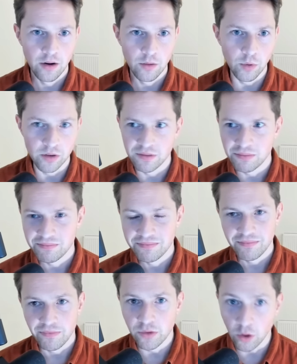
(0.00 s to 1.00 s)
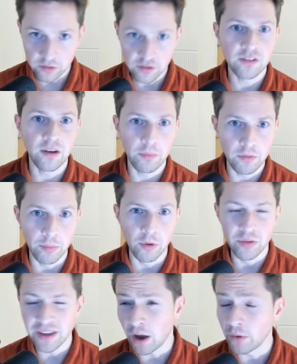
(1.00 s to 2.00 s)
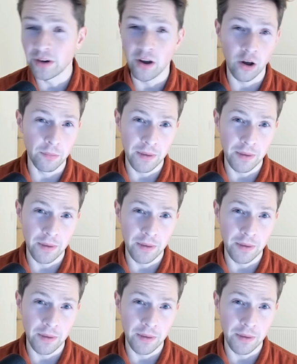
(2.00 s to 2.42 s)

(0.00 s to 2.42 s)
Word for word: was not acceptable. The Odegaard